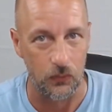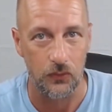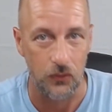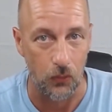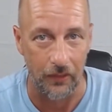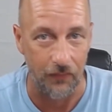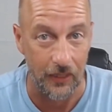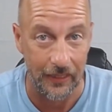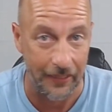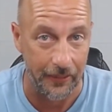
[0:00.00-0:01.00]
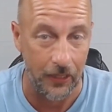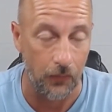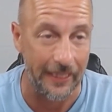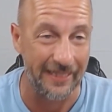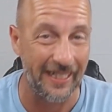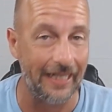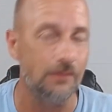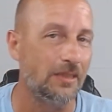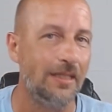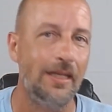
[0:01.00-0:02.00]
sort of a karaoke night.